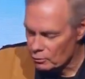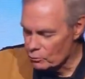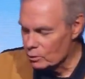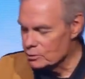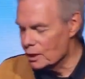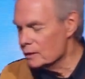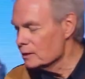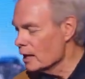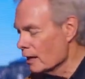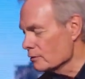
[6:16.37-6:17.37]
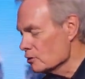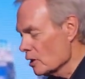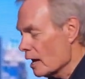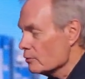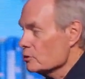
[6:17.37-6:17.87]
rotated out, and so
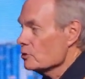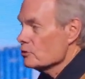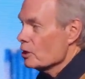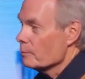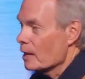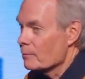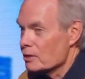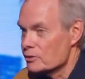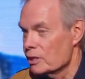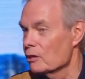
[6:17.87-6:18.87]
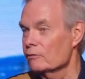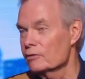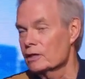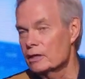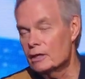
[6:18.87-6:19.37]
I was just there by myself.
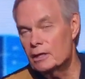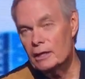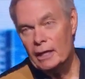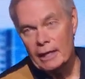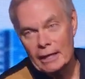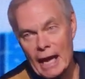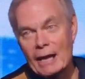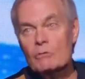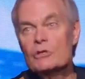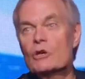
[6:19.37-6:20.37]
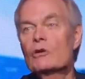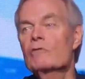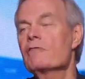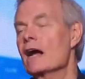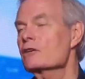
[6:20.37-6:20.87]
And I was on
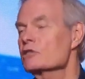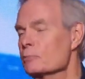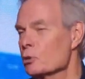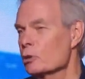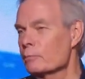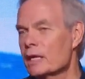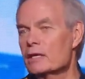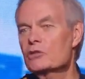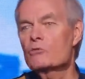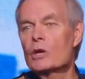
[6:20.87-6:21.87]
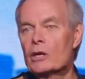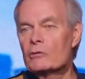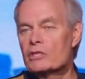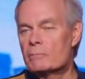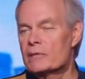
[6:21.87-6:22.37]
a fire support base where it
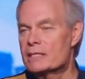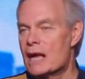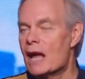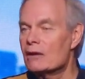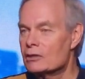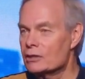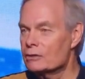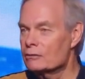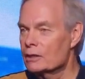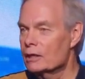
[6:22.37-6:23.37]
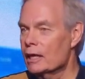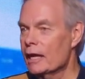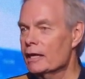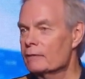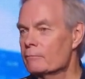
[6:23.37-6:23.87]
was a battalion,
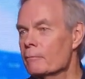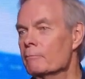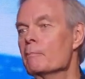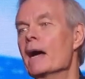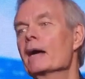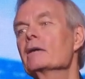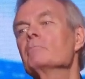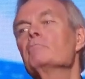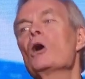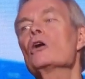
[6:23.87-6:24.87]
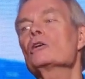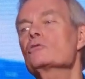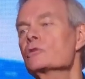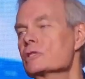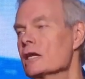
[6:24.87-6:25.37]
and my
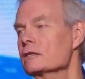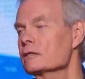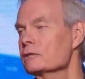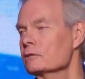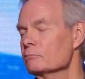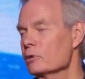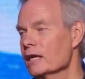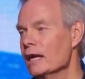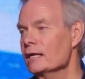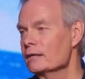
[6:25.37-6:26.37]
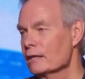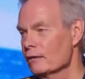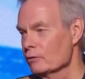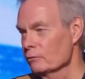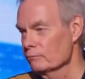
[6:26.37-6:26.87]
boss was at the brigade
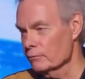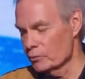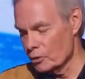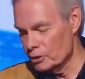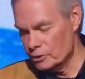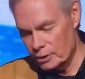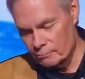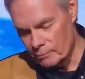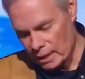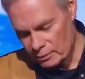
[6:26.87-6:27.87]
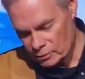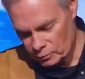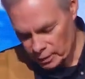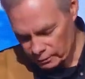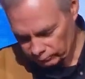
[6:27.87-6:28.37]
level, 30 something miles
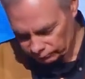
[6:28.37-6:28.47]
away.